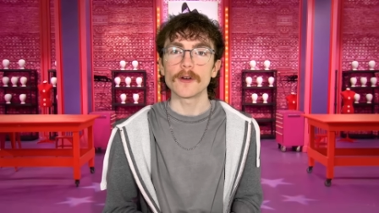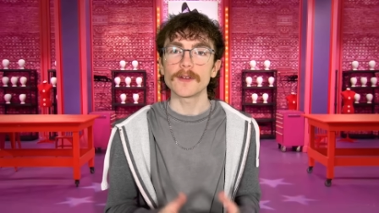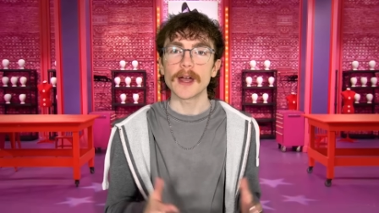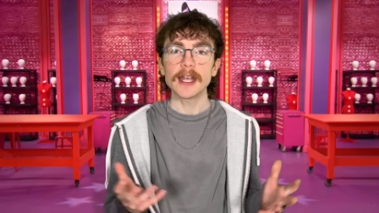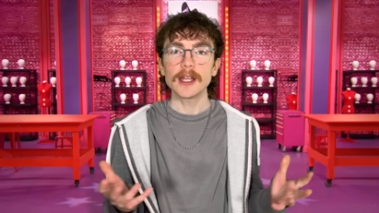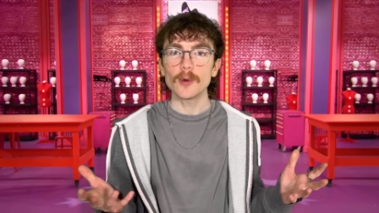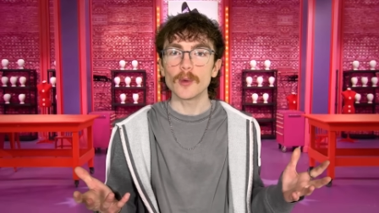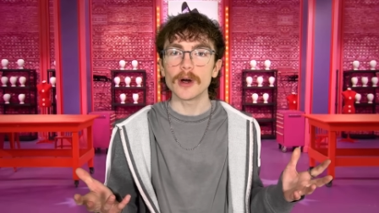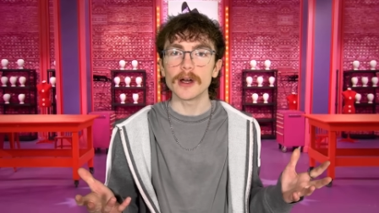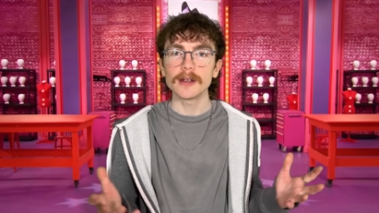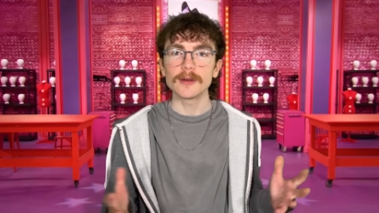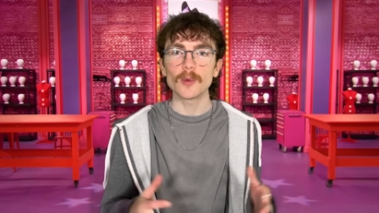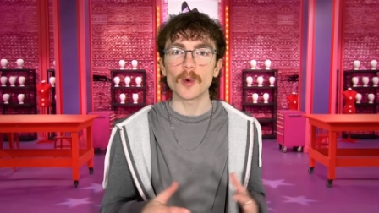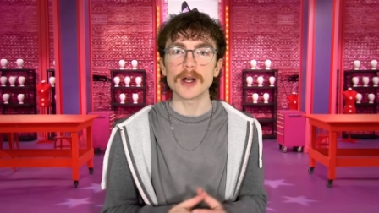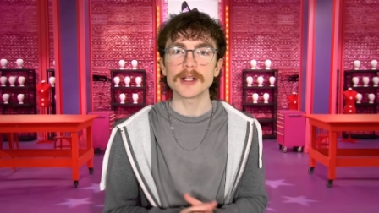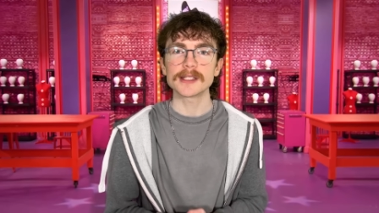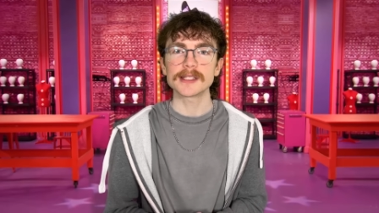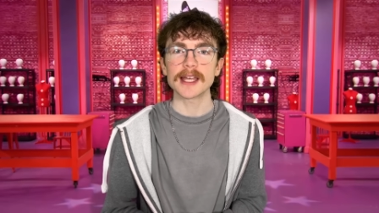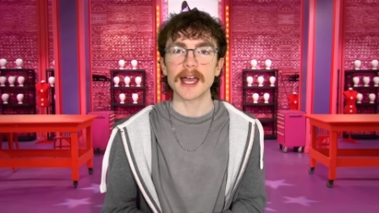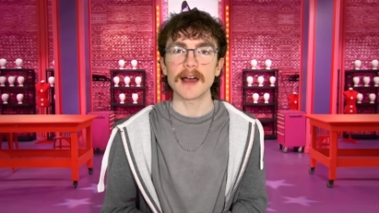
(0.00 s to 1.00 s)
if anyone
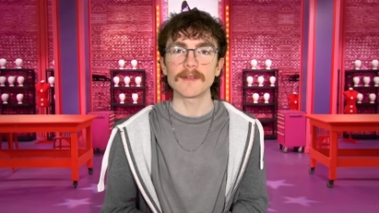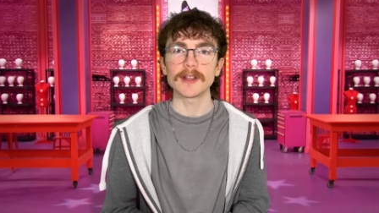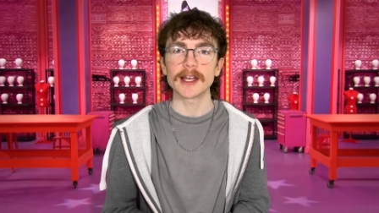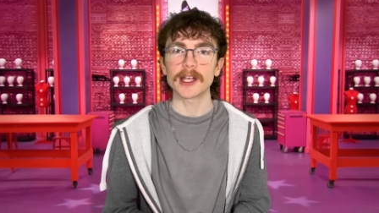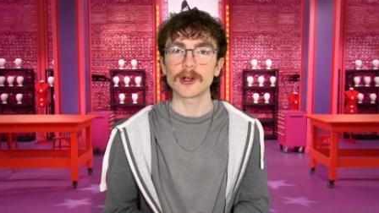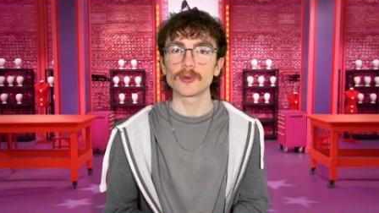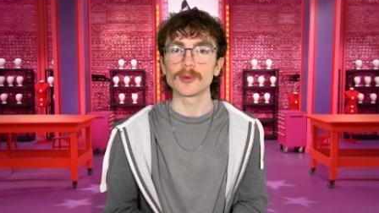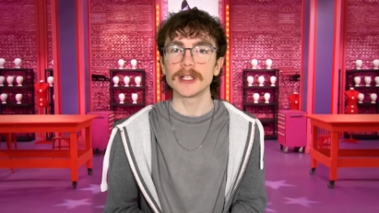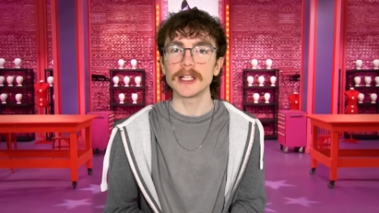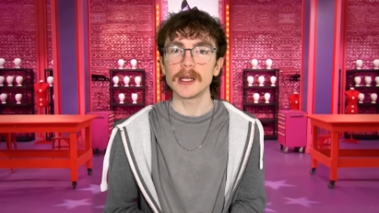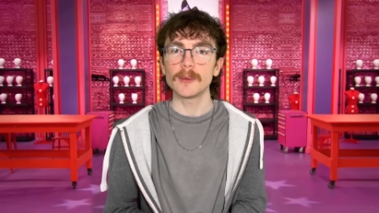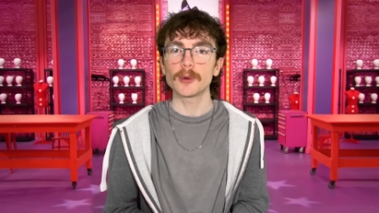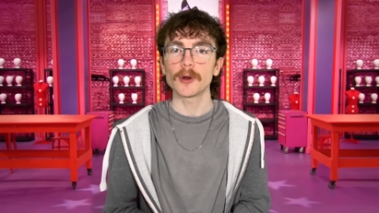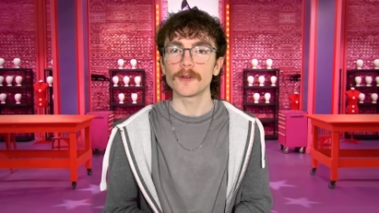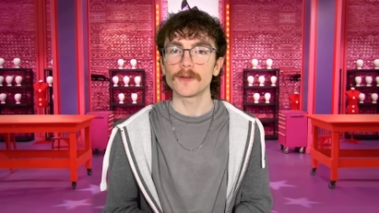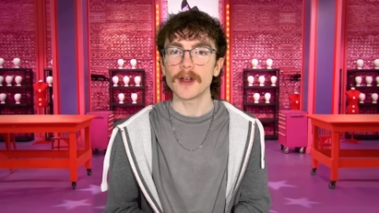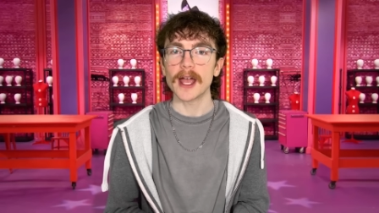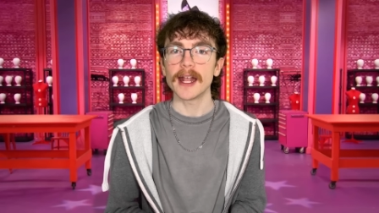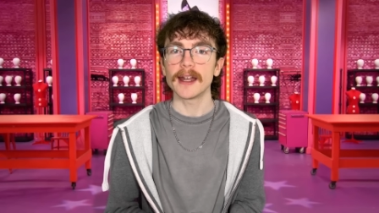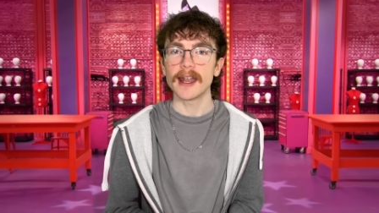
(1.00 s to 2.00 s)
wants to have like a really
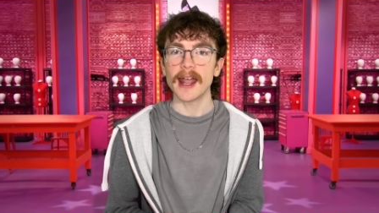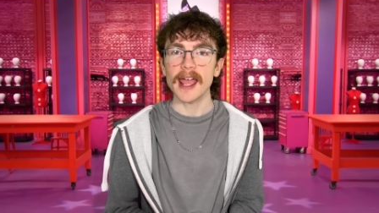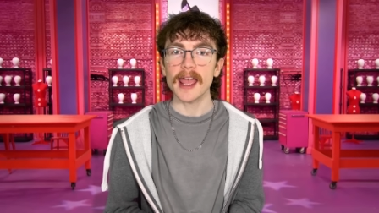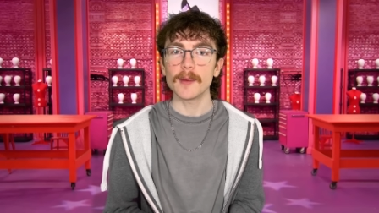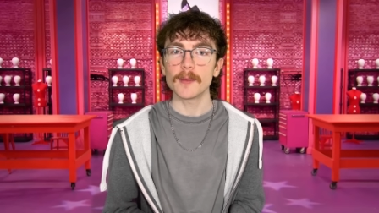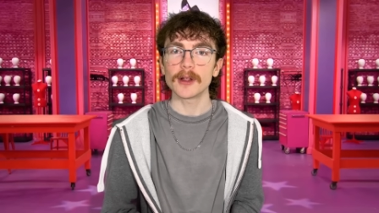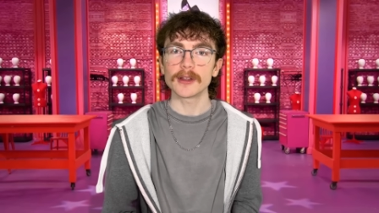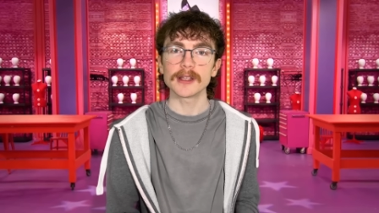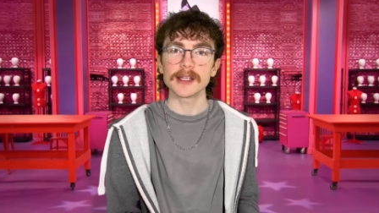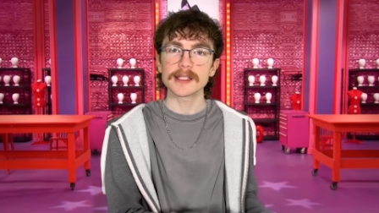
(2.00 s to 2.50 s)
profane name on